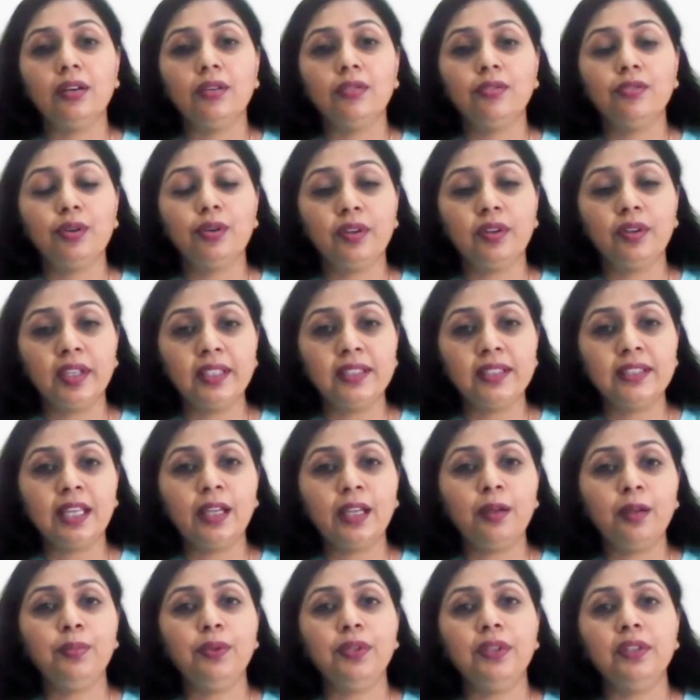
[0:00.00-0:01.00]
For
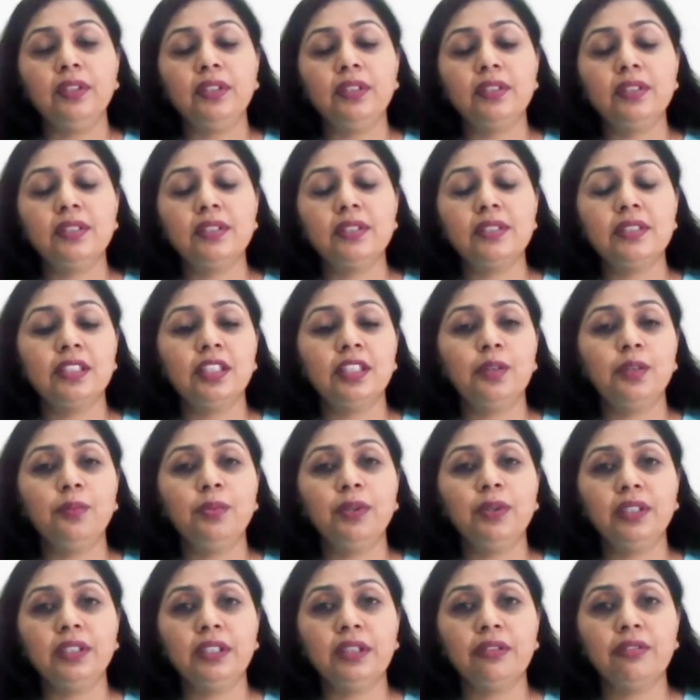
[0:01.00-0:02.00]
example, the
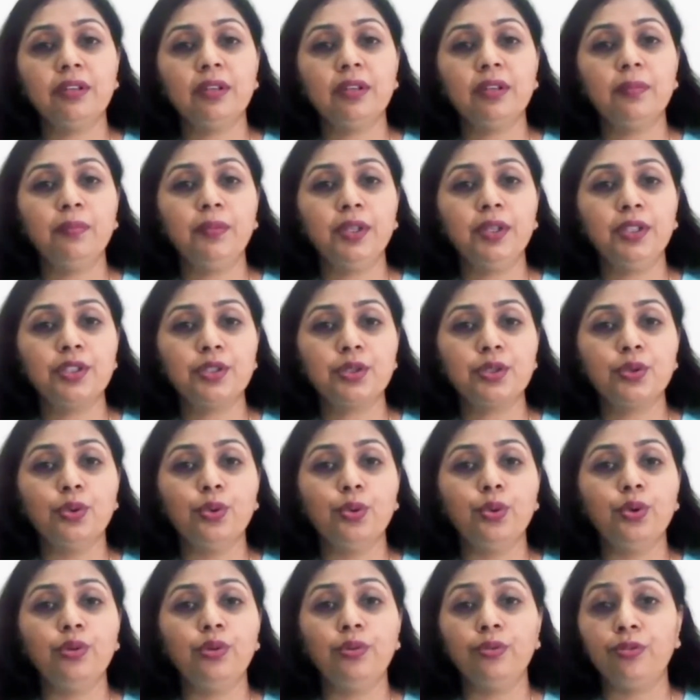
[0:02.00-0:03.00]
Sustainable Development
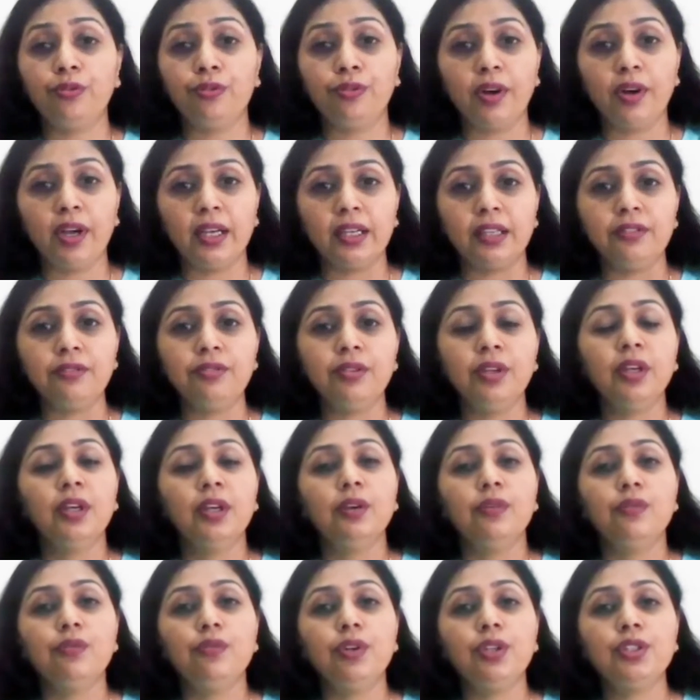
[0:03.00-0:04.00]
Goal 5,
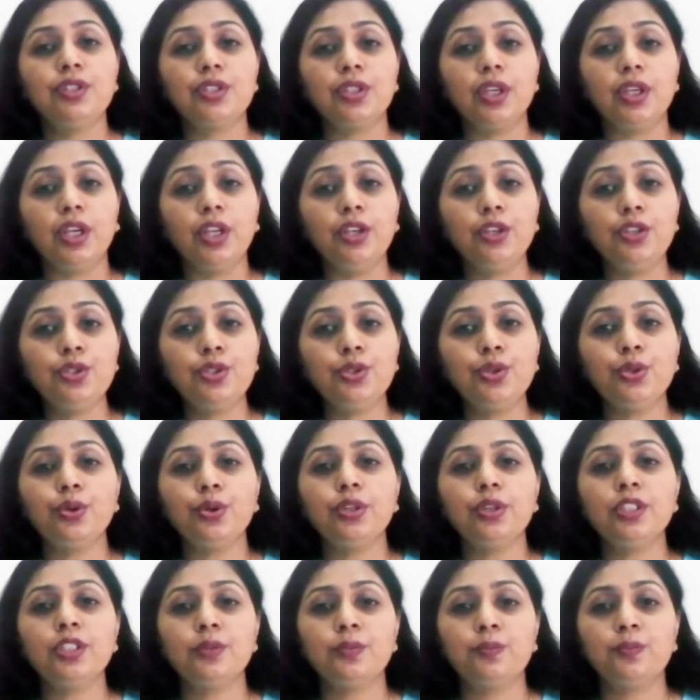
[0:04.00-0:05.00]
which
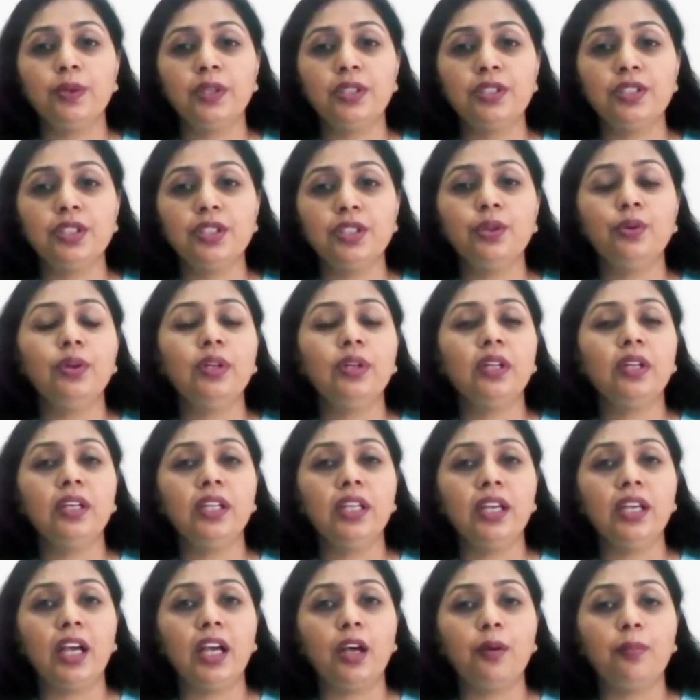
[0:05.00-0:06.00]
ensures
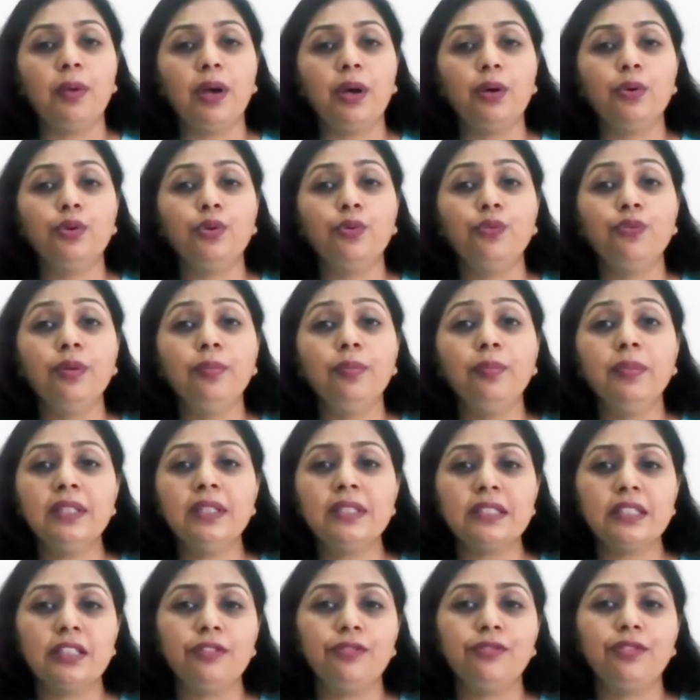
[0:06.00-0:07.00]
particularly about
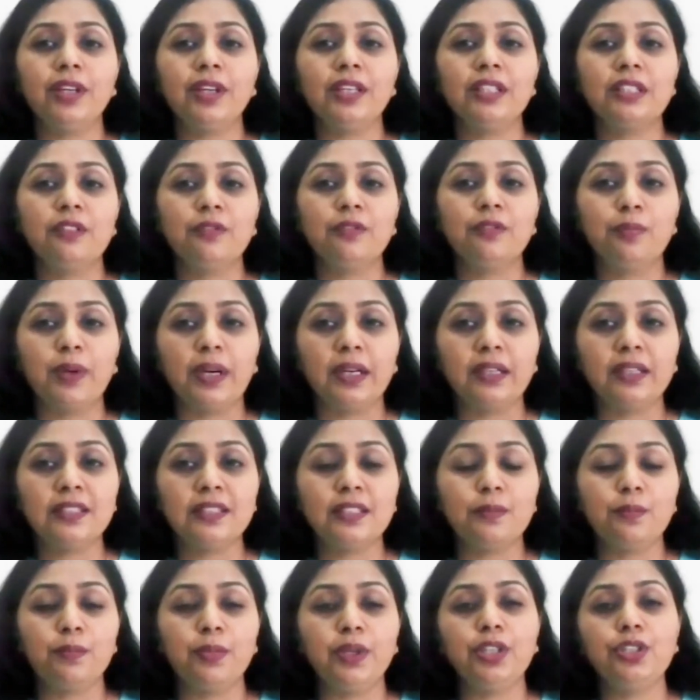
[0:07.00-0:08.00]
women's effective
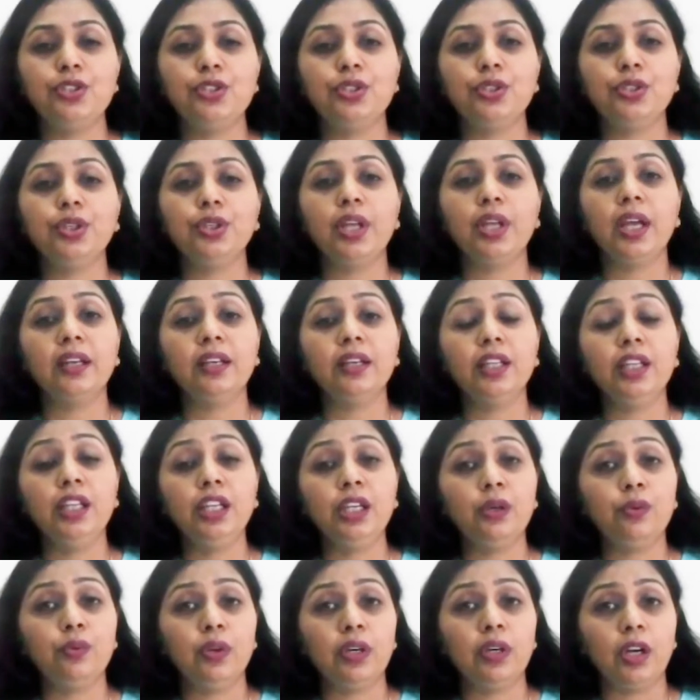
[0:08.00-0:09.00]
participation and
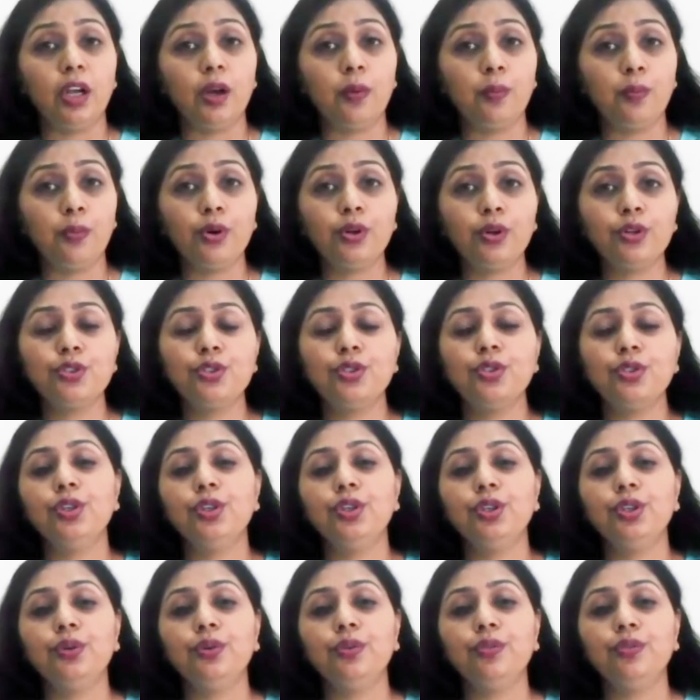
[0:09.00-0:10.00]
equal
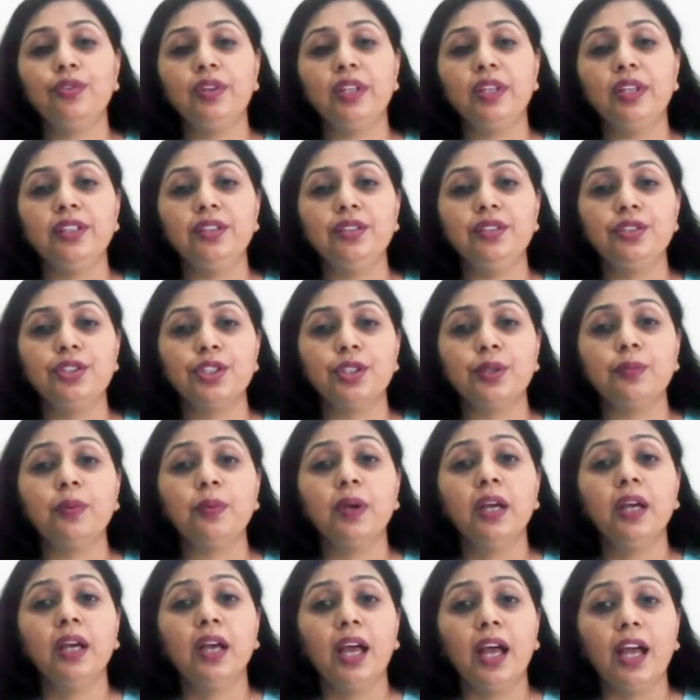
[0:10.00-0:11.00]
opportunity of leadership
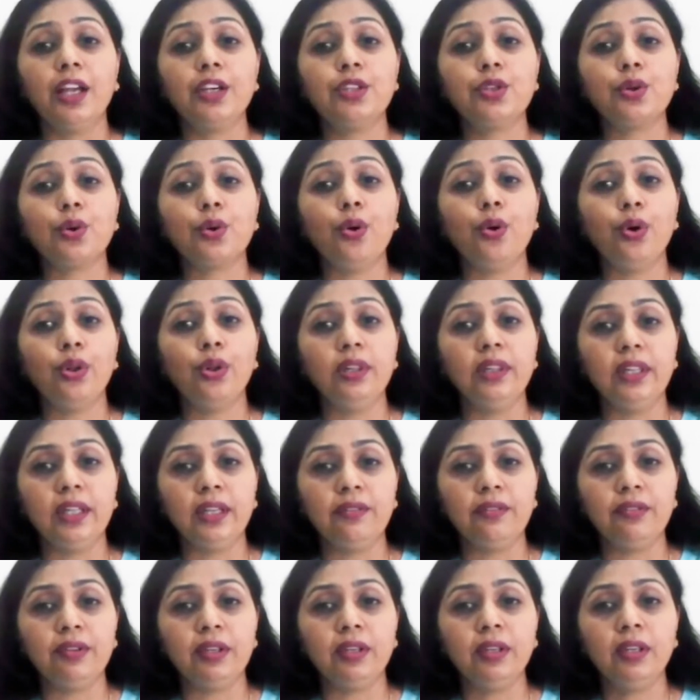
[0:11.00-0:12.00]
at all
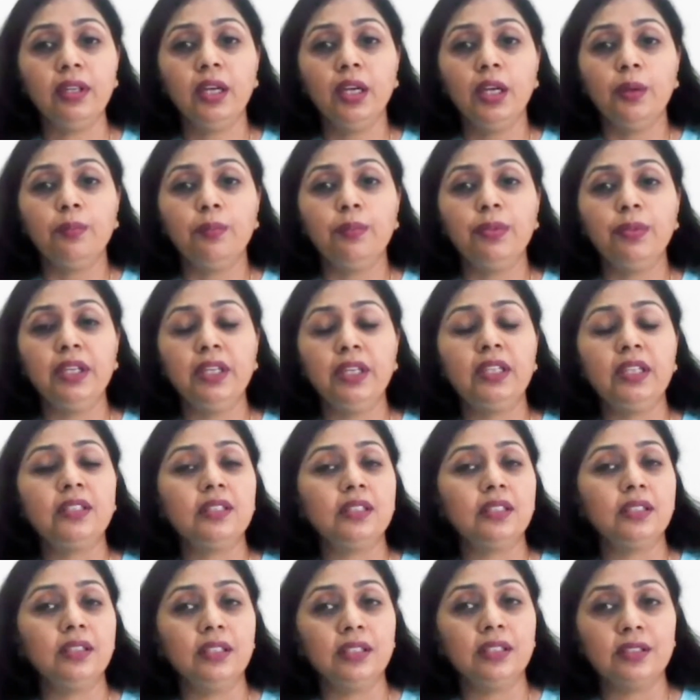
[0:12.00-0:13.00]
level, be
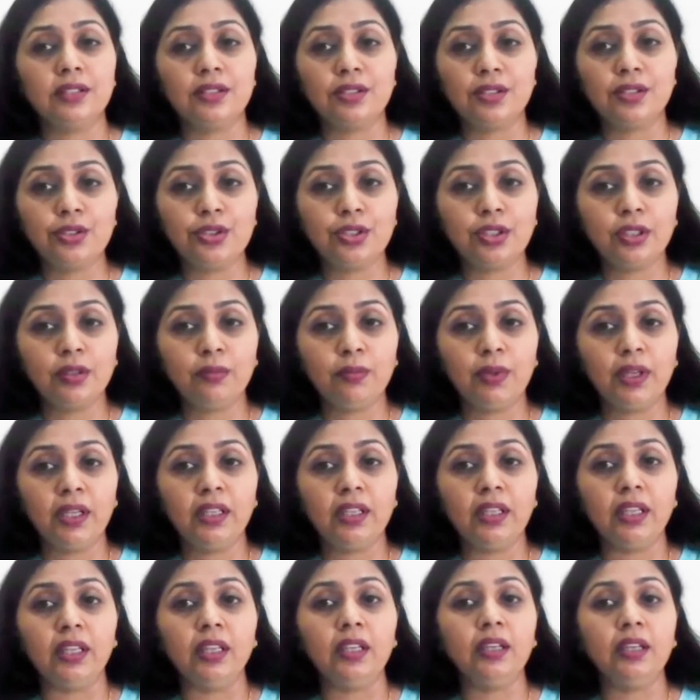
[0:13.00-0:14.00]
it in the decision
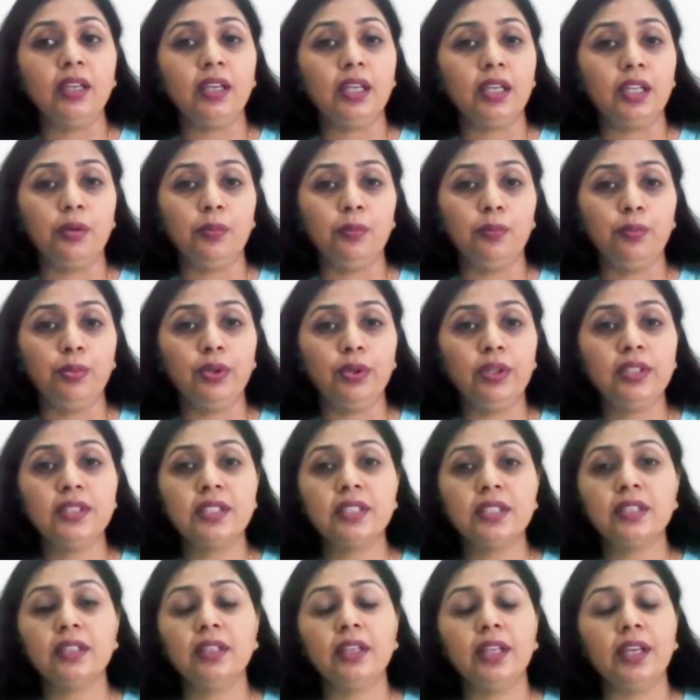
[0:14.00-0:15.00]
making, in
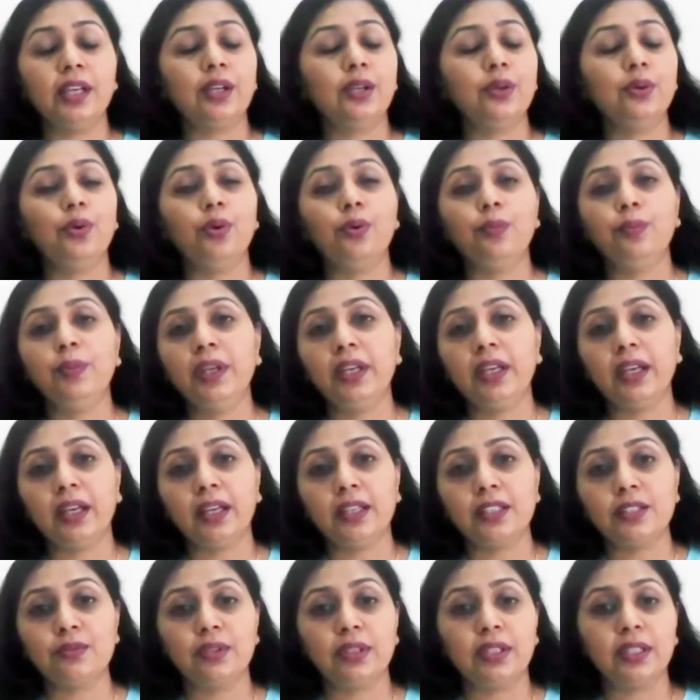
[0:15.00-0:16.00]
political, economic,
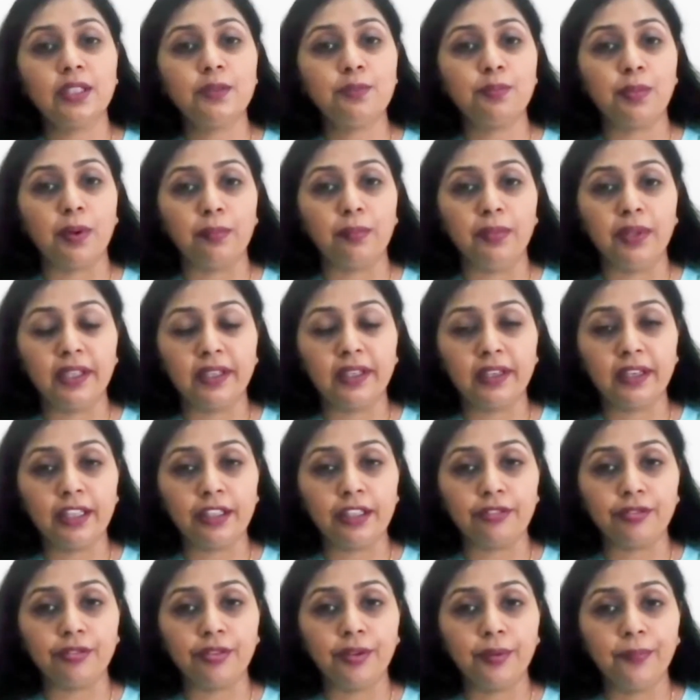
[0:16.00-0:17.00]
as well as public
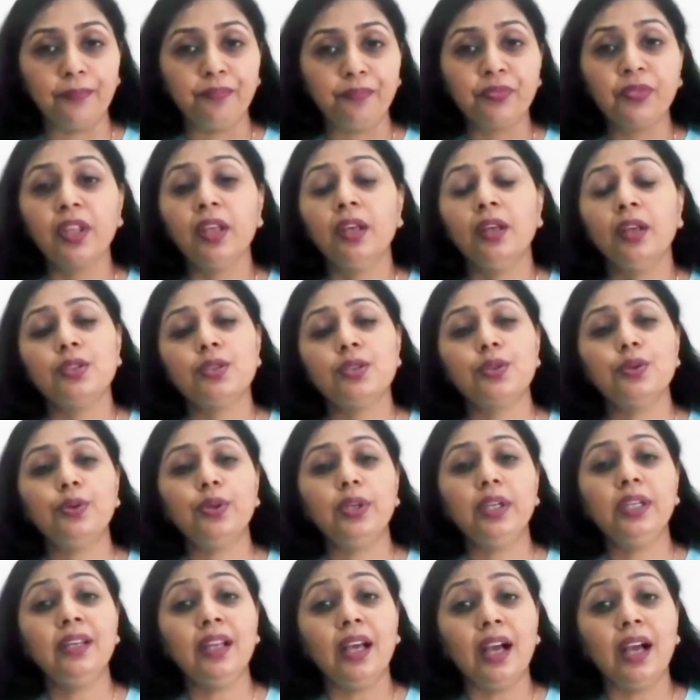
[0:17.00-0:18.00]
life. So
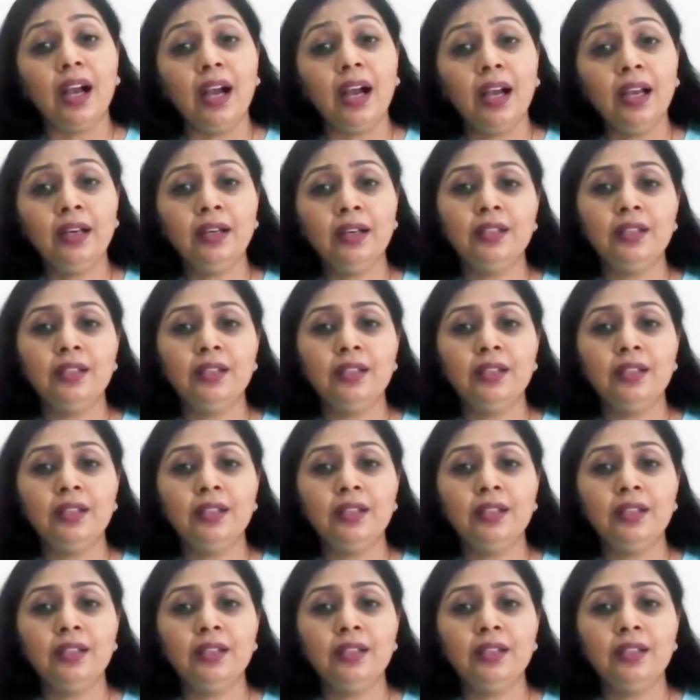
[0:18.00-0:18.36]
in our